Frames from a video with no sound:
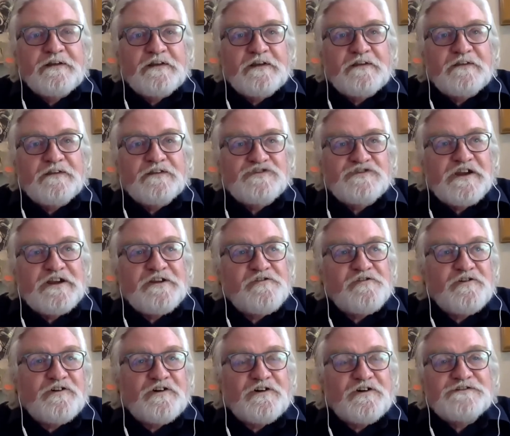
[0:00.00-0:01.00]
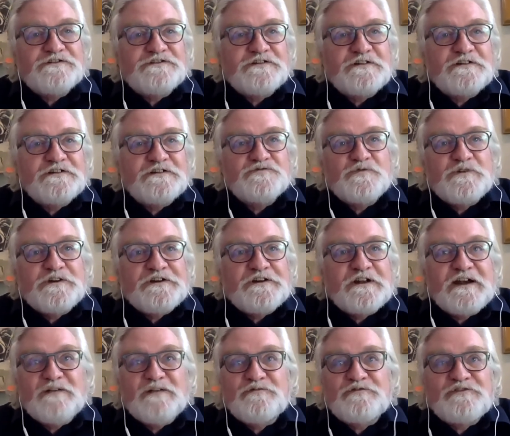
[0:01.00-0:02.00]
And the general answer is
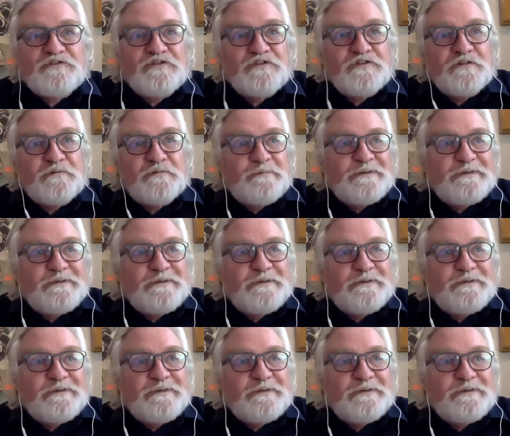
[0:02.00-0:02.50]
we'd love to,